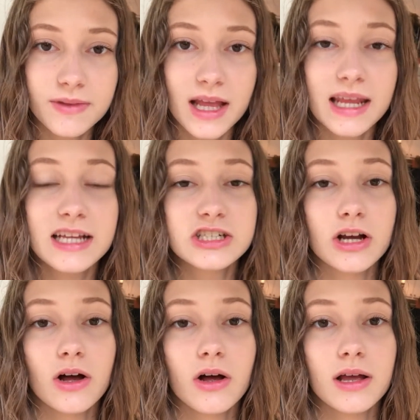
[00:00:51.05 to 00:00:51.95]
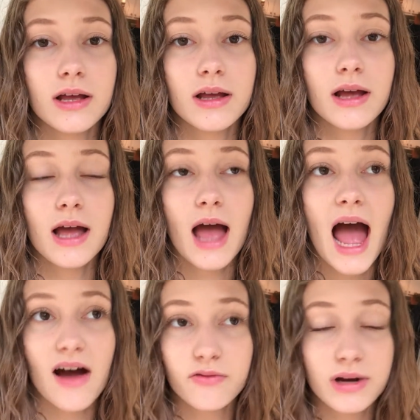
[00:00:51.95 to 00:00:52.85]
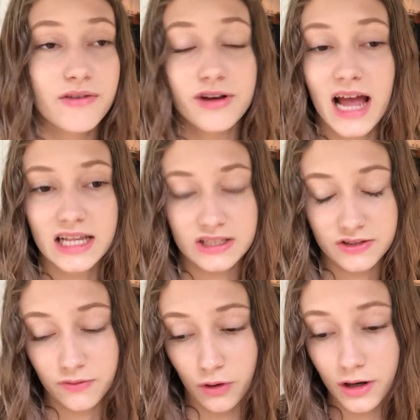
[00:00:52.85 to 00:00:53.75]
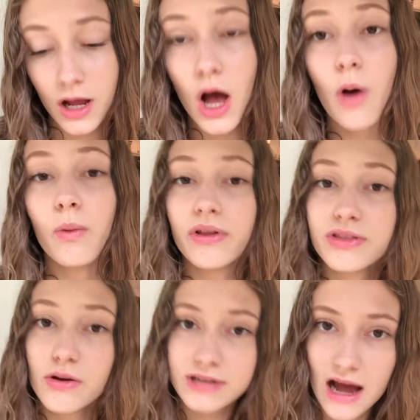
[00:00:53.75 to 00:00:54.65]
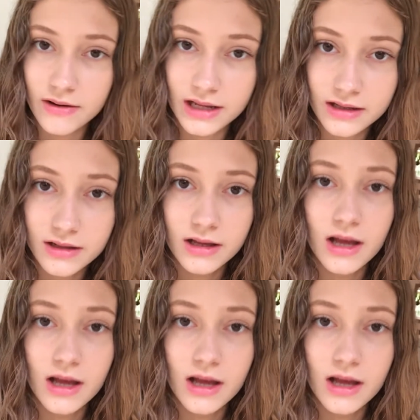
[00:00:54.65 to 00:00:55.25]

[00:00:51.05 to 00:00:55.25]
and he shall have whatever he asks for, with no doubting.